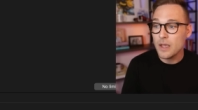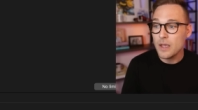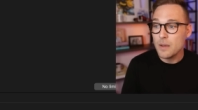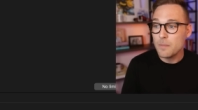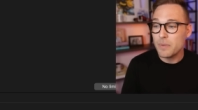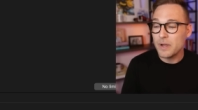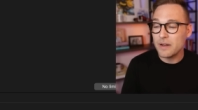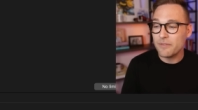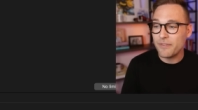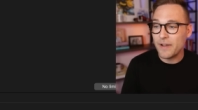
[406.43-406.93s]

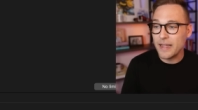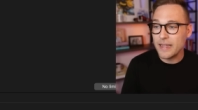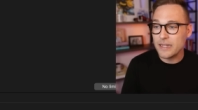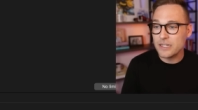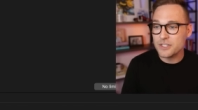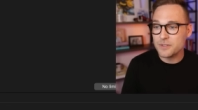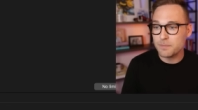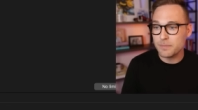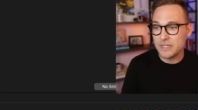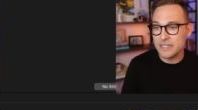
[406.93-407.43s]
But if I
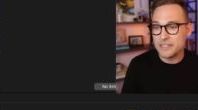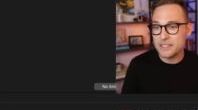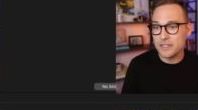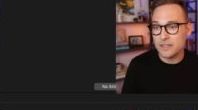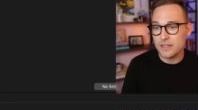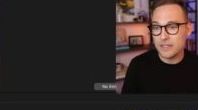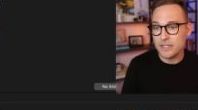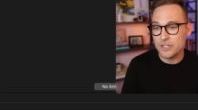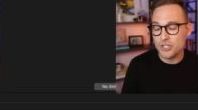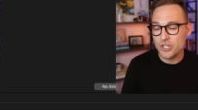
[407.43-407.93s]

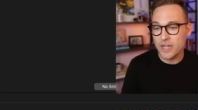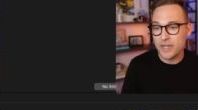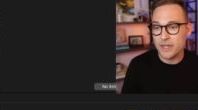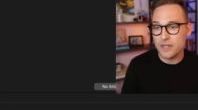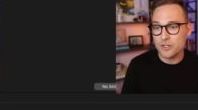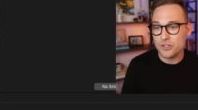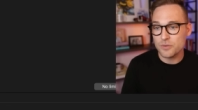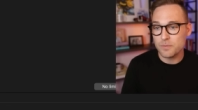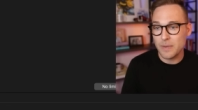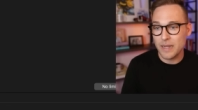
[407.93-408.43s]
explicitly
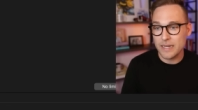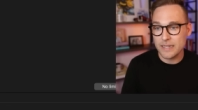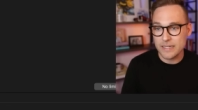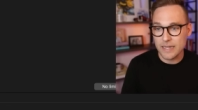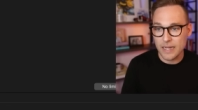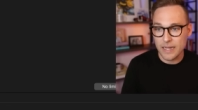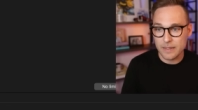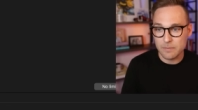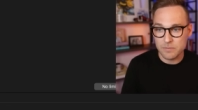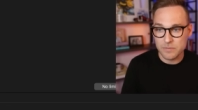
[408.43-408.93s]
change my
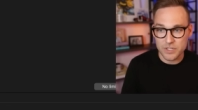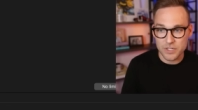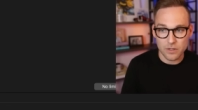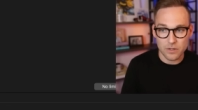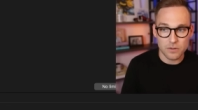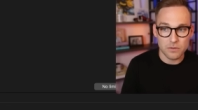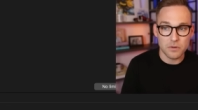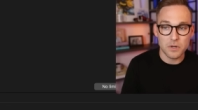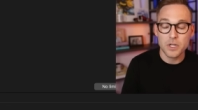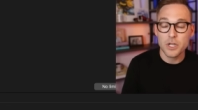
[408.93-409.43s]
time
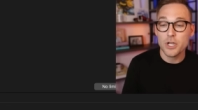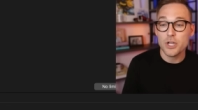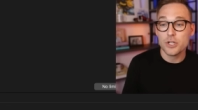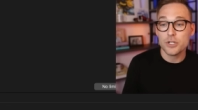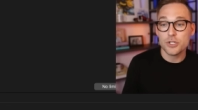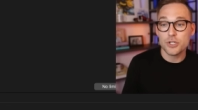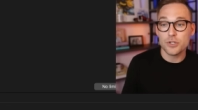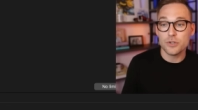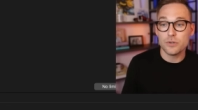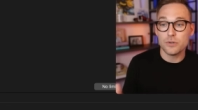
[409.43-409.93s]
zone
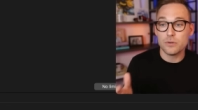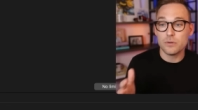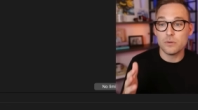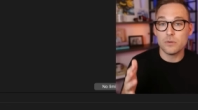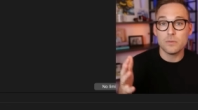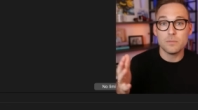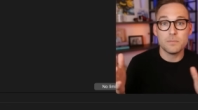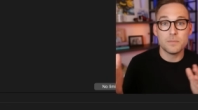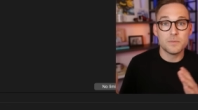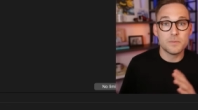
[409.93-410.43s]

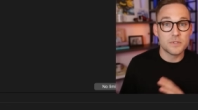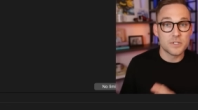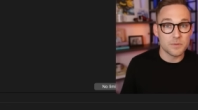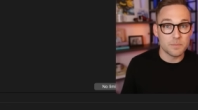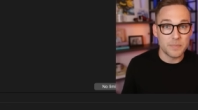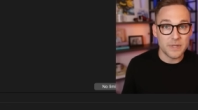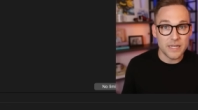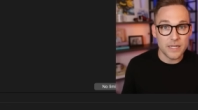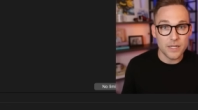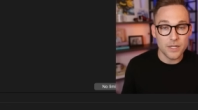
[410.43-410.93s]
to, to
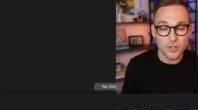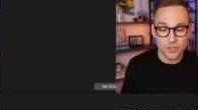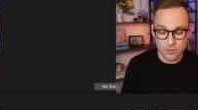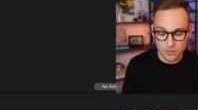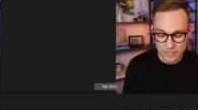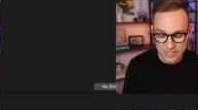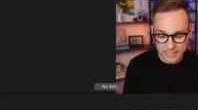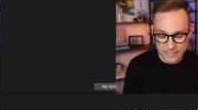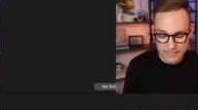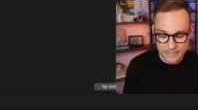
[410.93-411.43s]
be
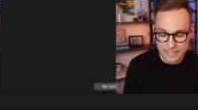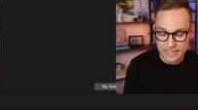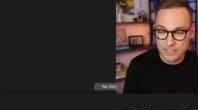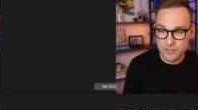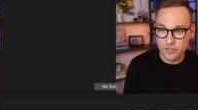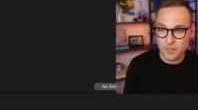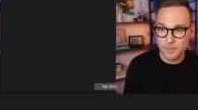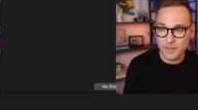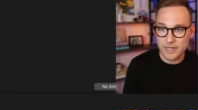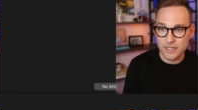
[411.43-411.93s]
UTC,
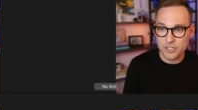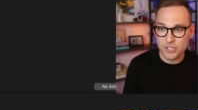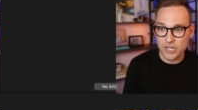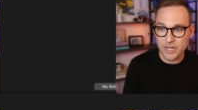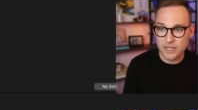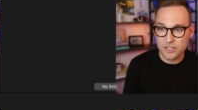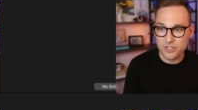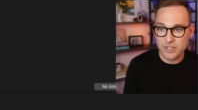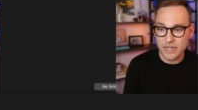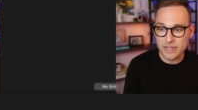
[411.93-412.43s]
so I'm going to
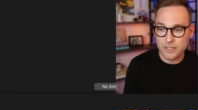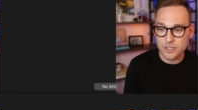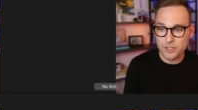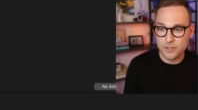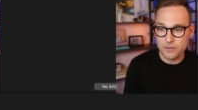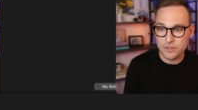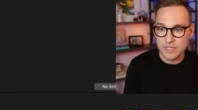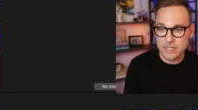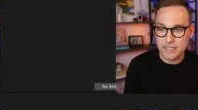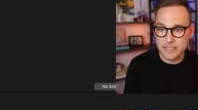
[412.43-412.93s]
change that to
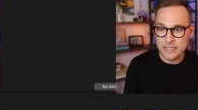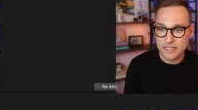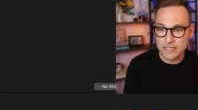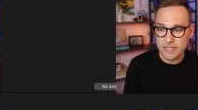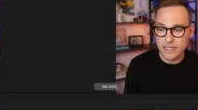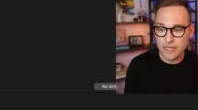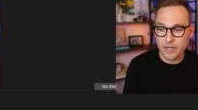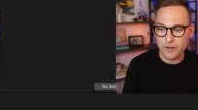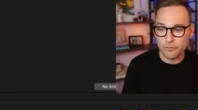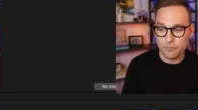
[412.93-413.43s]

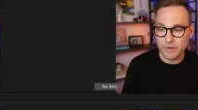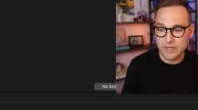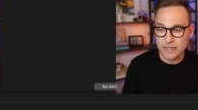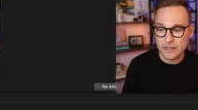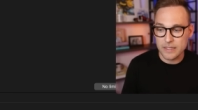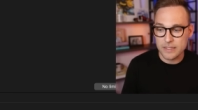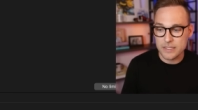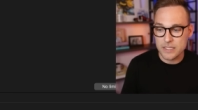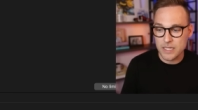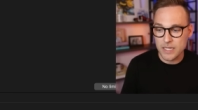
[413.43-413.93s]
UTC and read
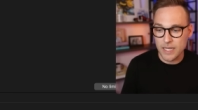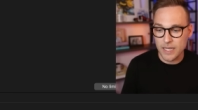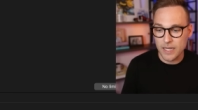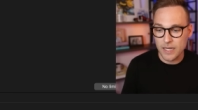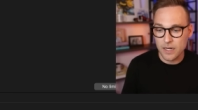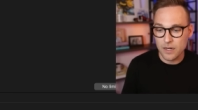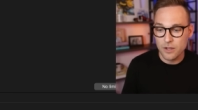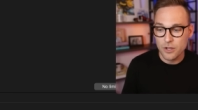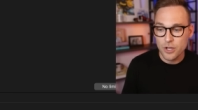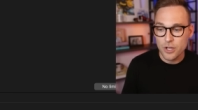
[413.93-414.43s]
this
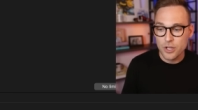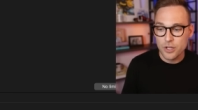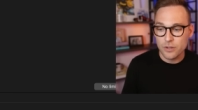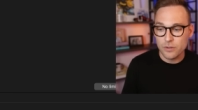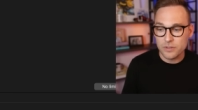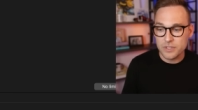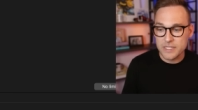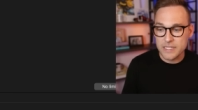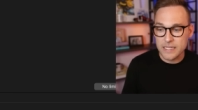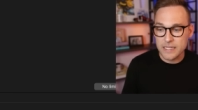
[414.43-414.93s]
again, you'll
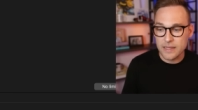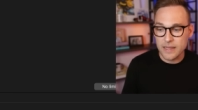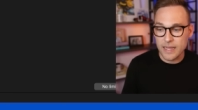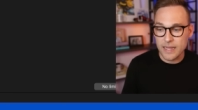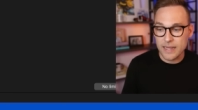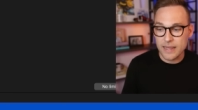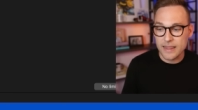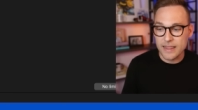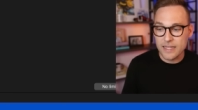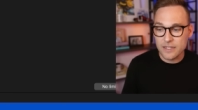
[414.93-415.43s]
see
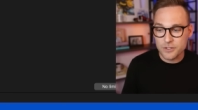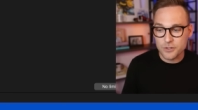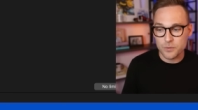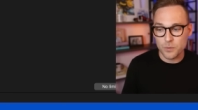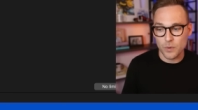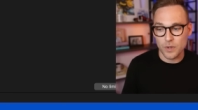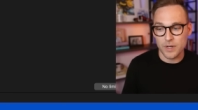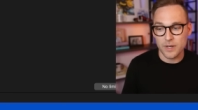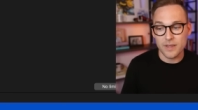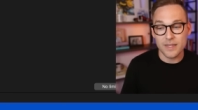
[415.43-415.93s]
that this
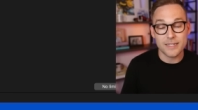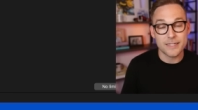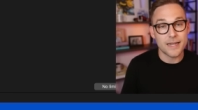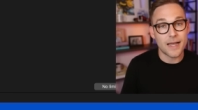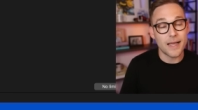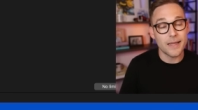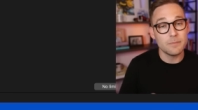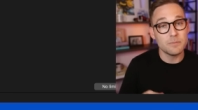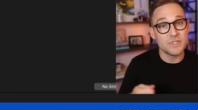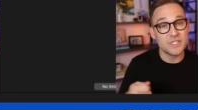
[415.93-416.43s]
one, the
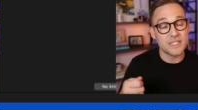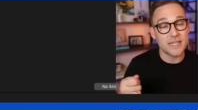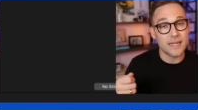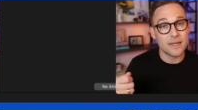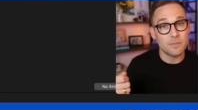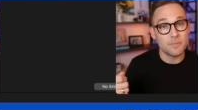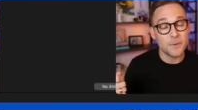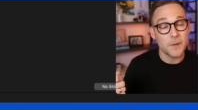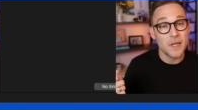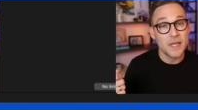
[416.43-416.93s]

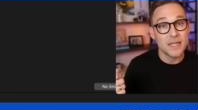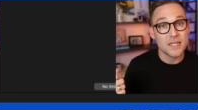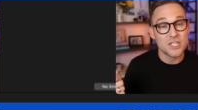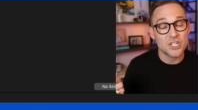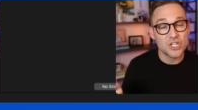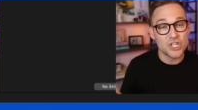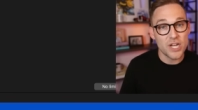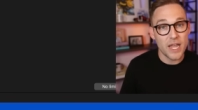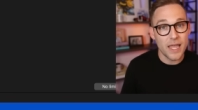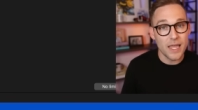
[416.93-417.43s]
timestamp
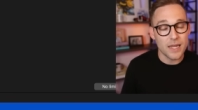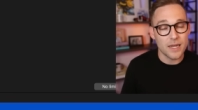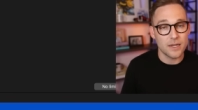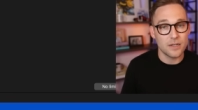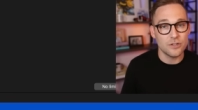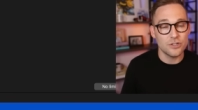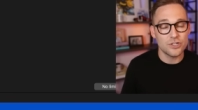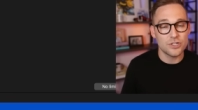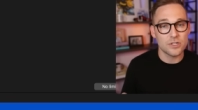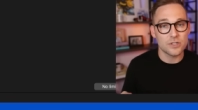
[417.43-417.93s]

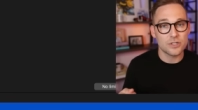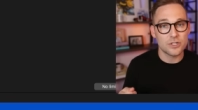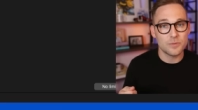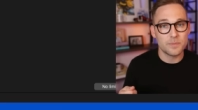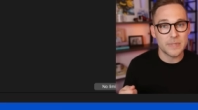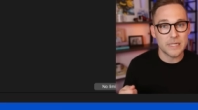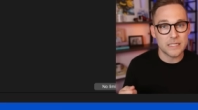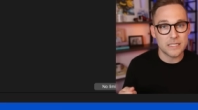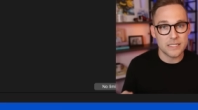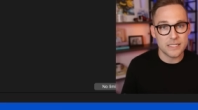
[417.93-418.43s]
changed to
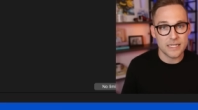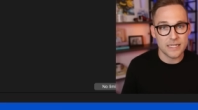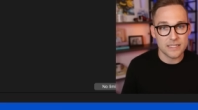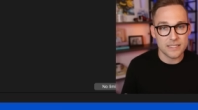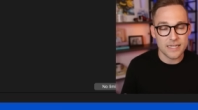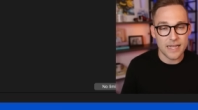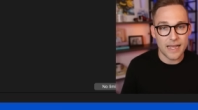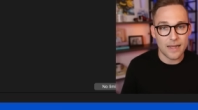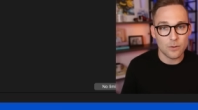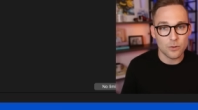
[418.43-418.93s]
be six
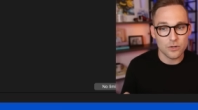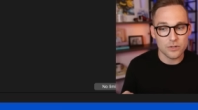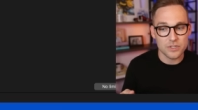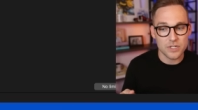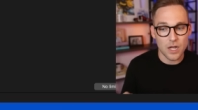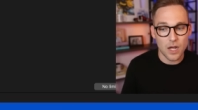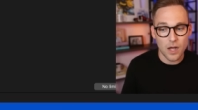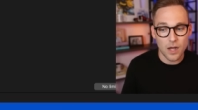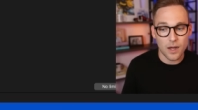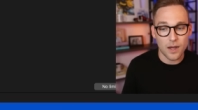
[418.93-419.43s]
hours
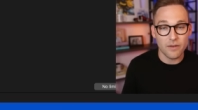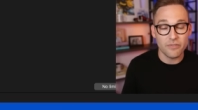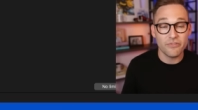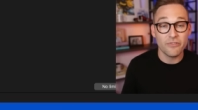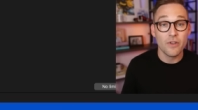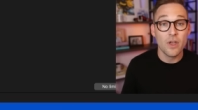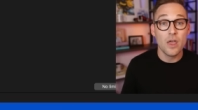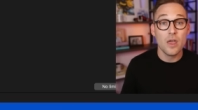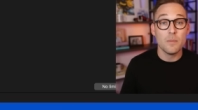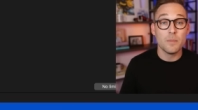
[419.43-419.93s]
off
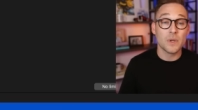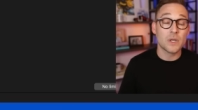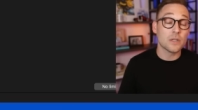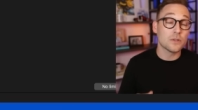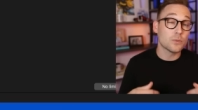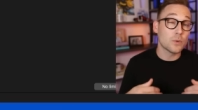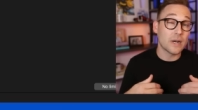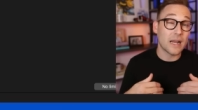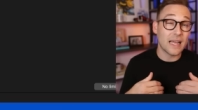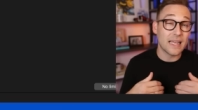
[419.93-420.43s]
because
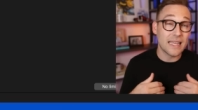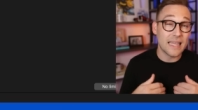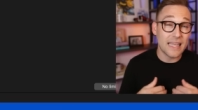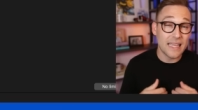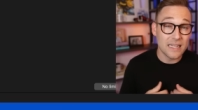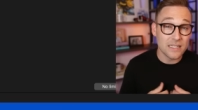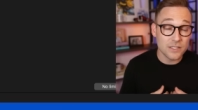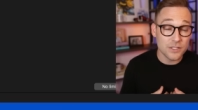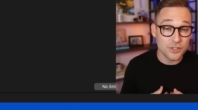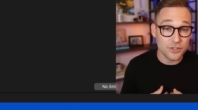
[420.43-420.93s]
when I
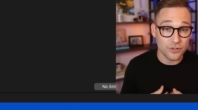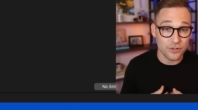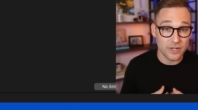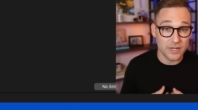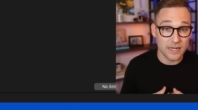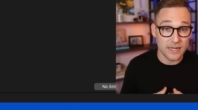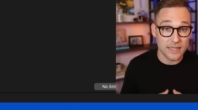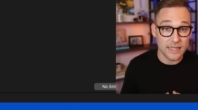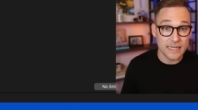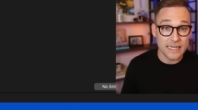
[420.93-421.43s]

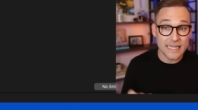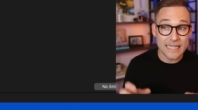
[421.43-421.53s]
inserted it,